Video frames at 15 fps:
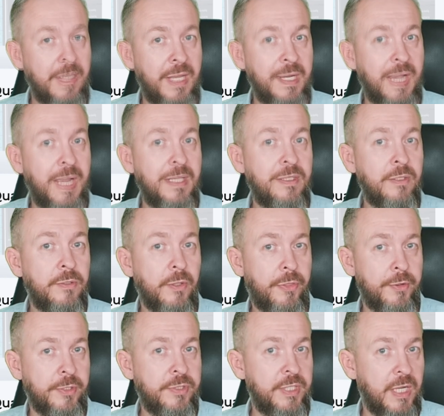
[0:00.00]
and I did
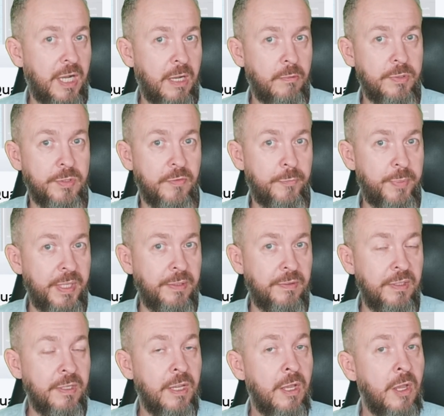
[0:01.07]
30 hours of
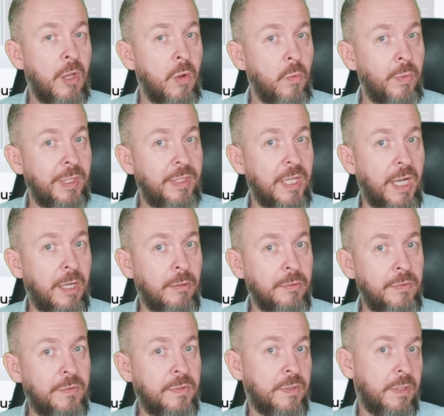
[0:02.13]
printing
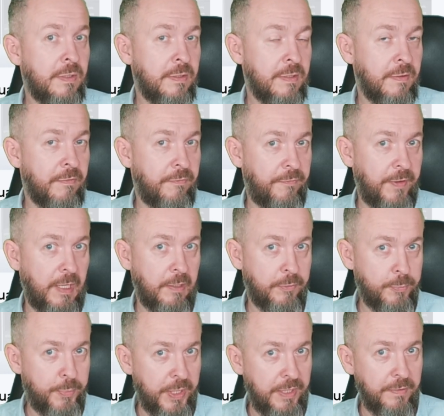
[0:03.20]
without
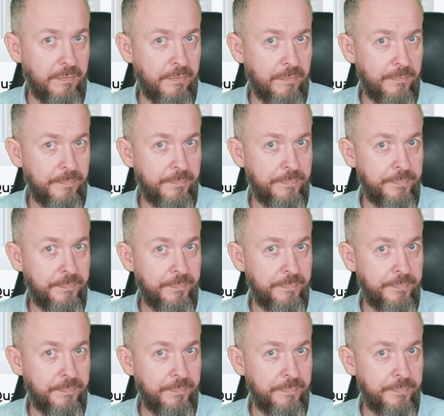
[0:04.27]
failed print.